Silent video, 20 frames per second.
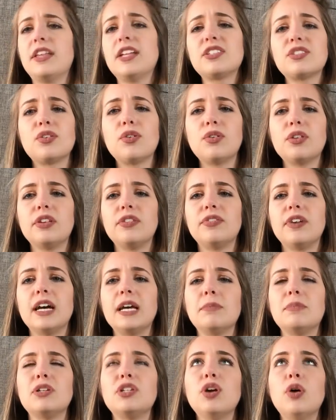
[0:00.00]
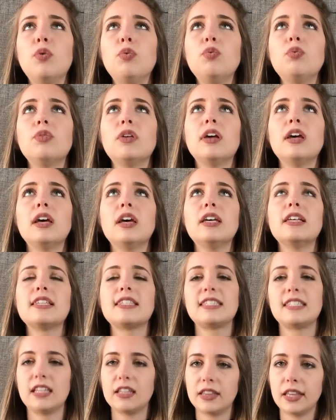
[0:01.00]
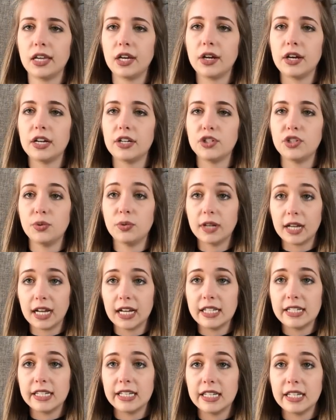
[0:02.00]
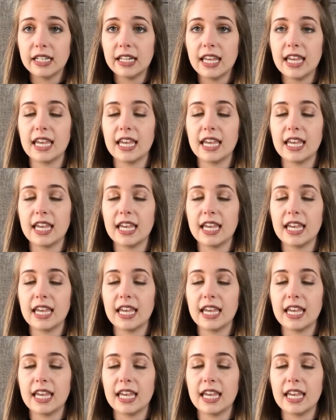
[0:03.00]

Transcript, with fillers: That's totally fine, but don't sit there and do what I did